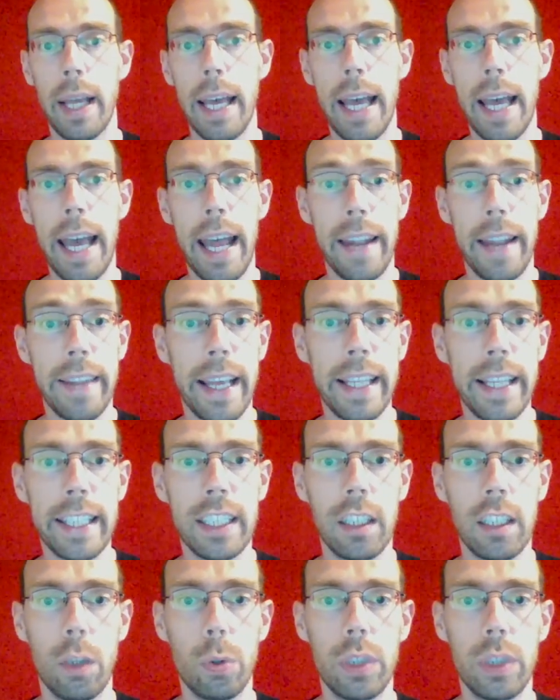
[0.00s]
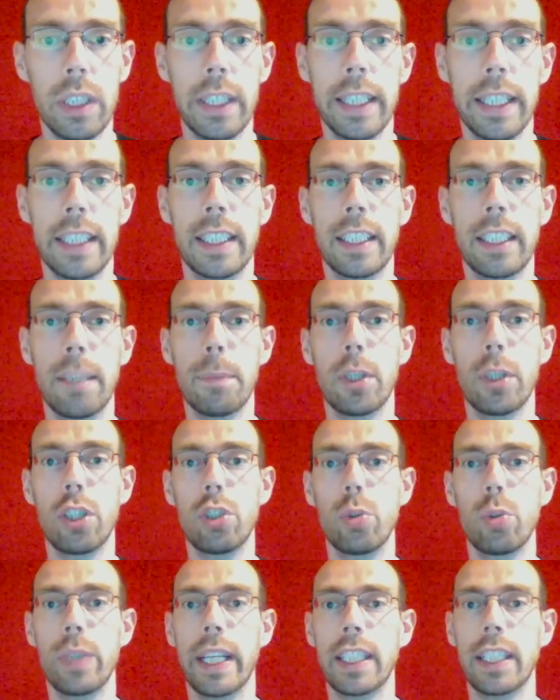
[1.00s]
And that exclusion is similar
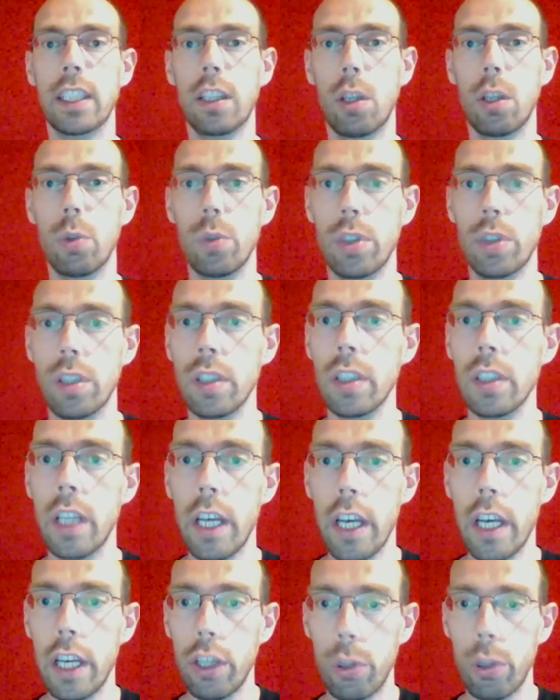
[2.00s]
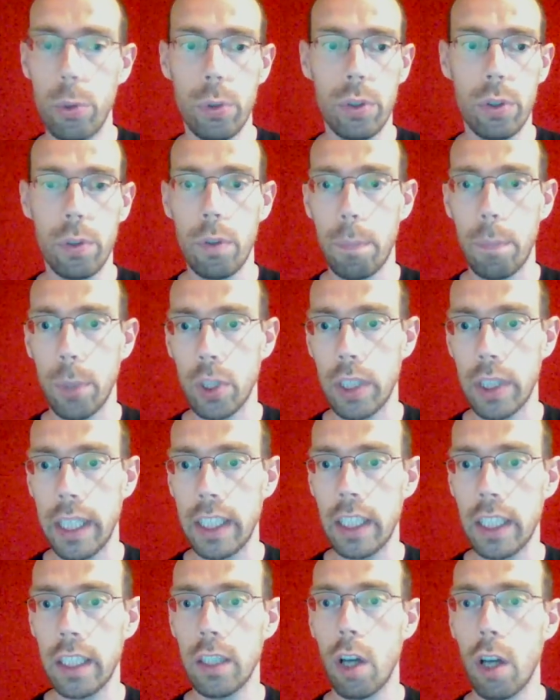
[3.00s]
to the exclusion due to the
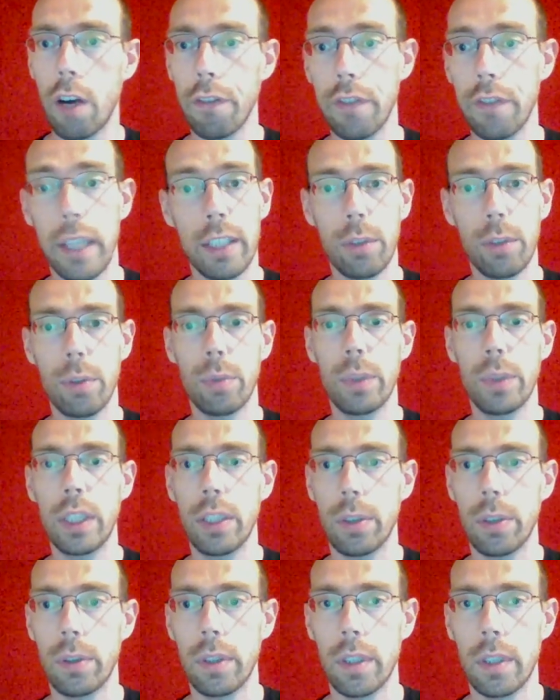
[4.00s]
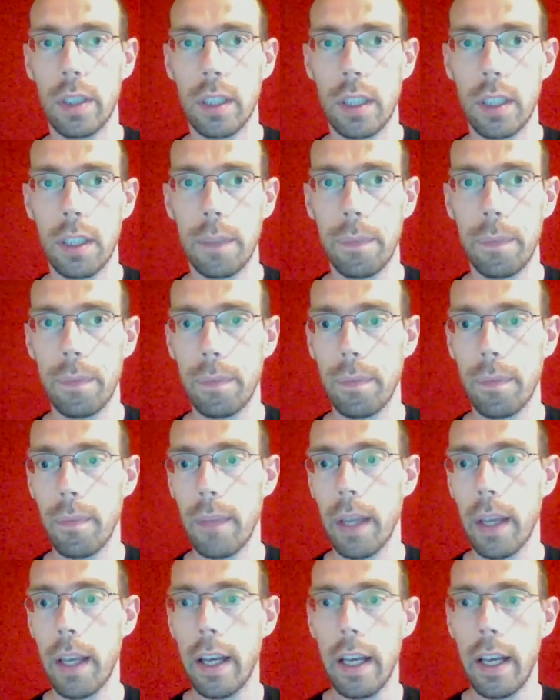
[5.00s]
possession of natural resources.
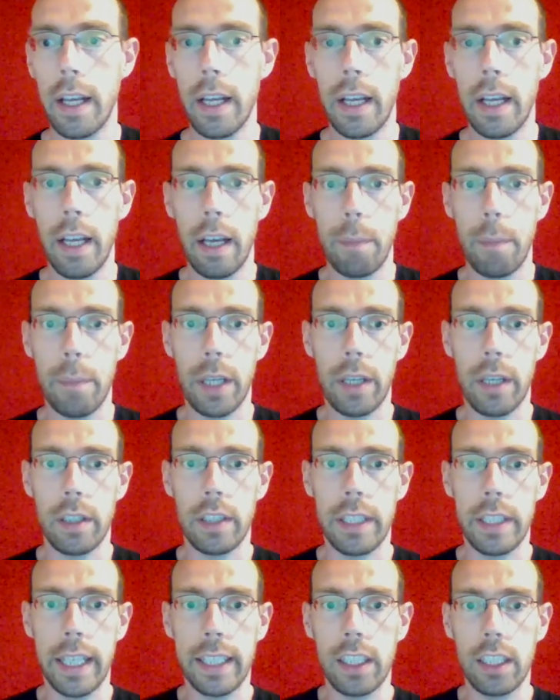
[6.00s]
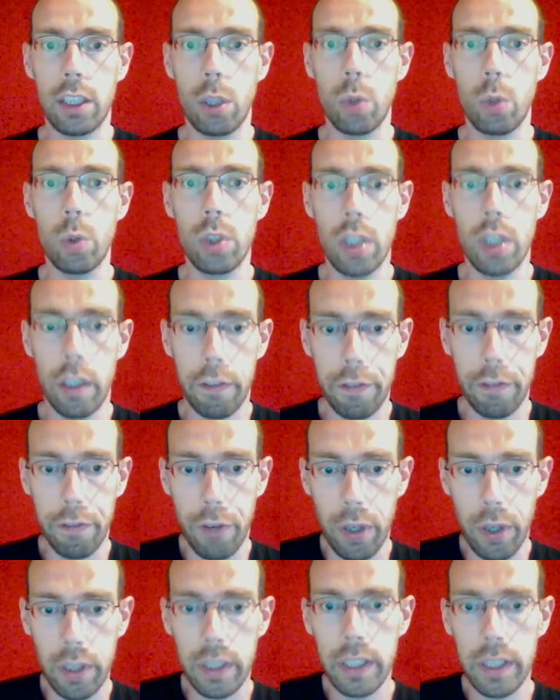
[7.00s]
Because the exclusion of
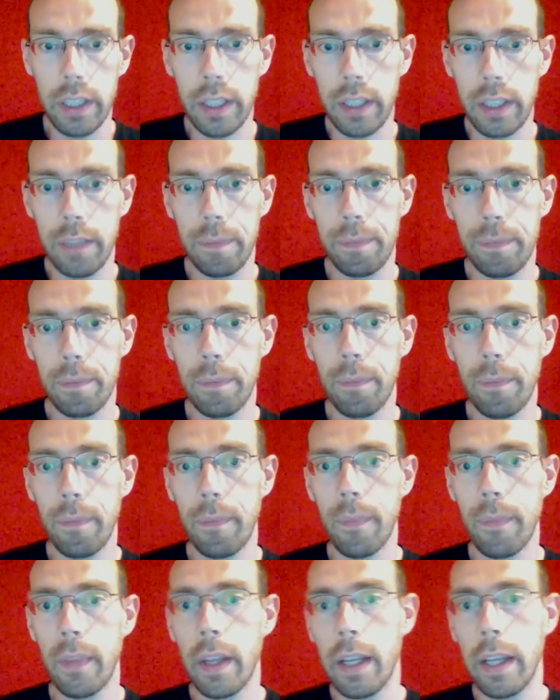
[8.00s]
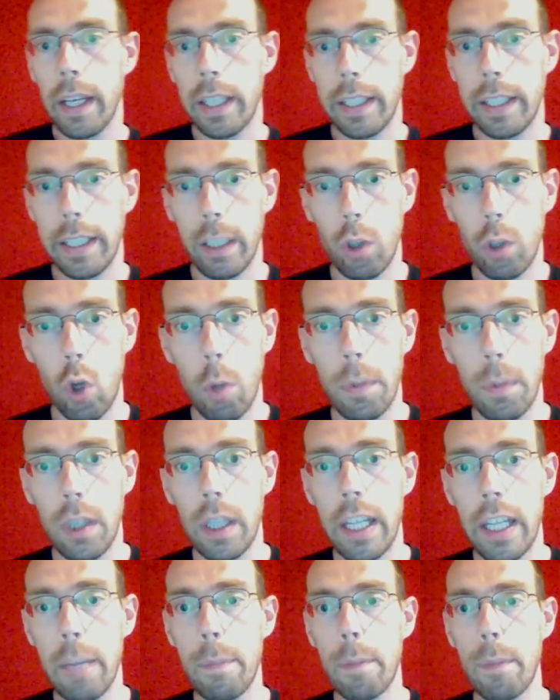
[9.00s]
foreigners, the global
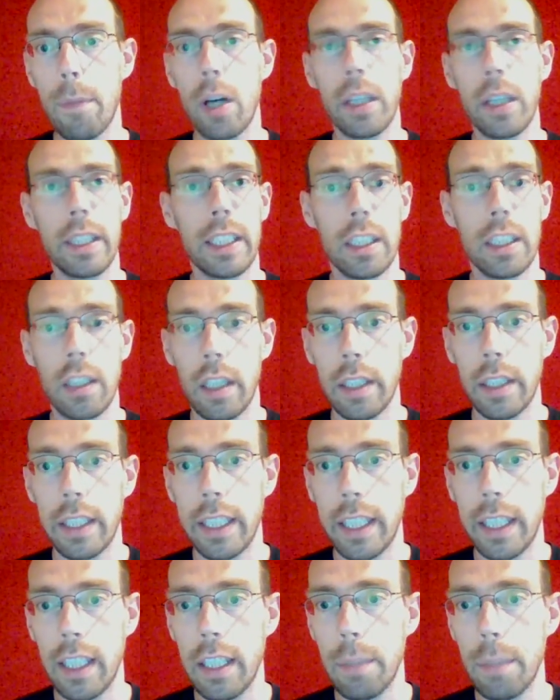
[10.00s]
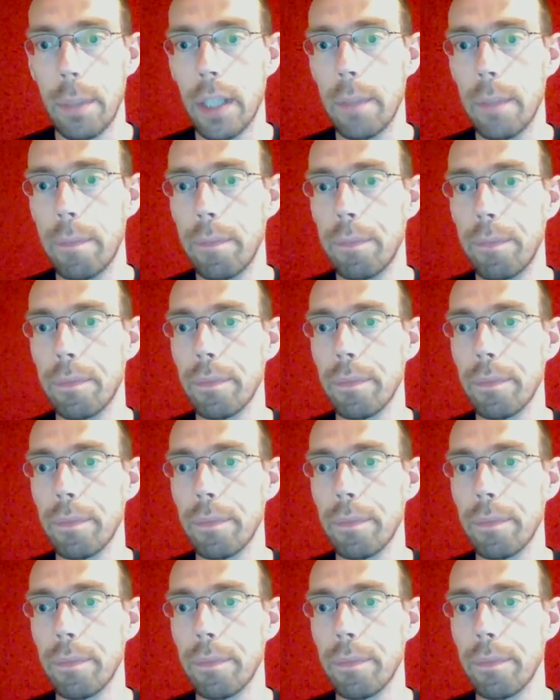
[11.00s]
labor market is not in equilibrium,